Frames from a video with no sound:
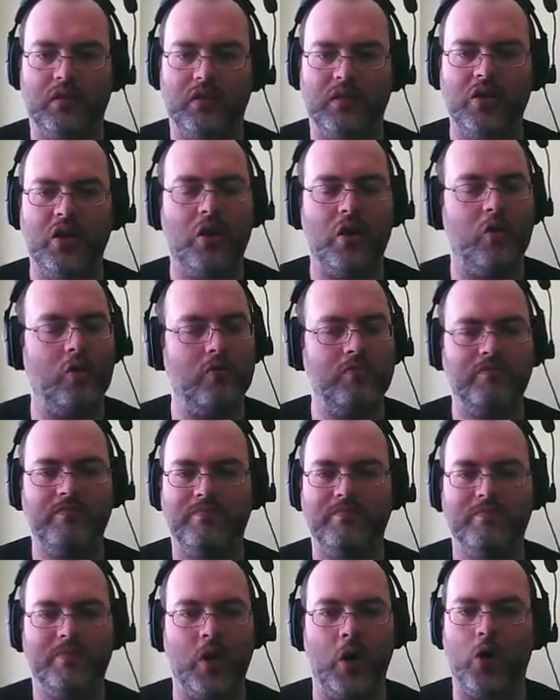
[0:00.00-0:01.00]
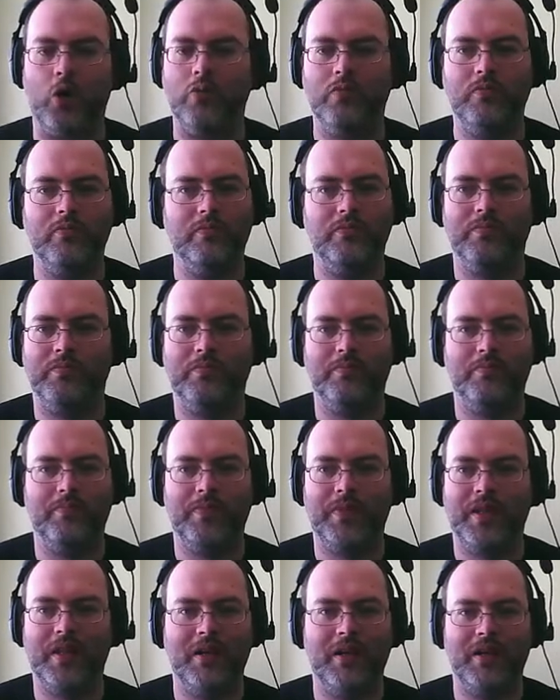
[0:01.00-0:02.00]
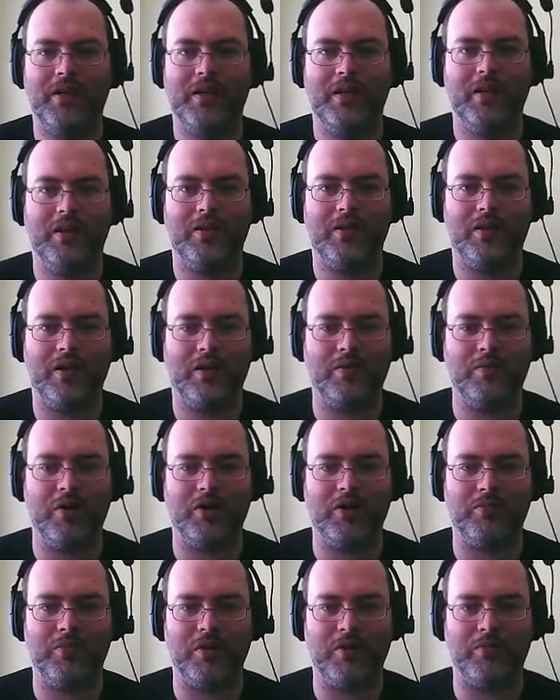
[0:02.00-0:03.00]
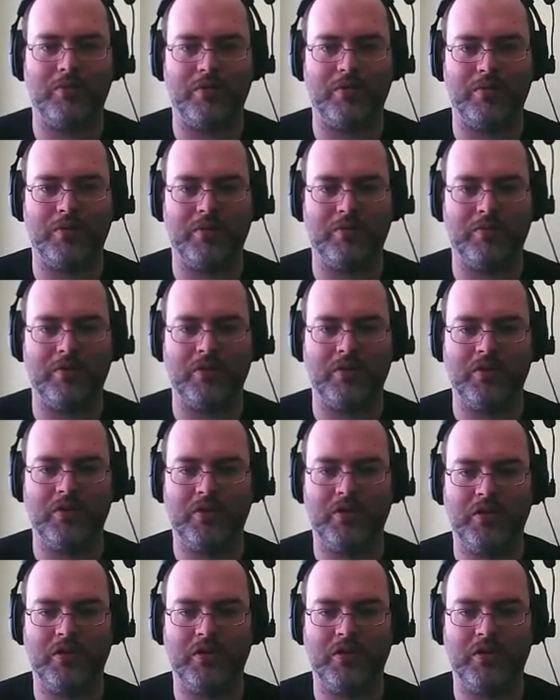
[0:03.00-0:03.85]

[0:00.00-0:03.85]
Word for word: No, no. Okay, come on, come on, come on, come on, come on.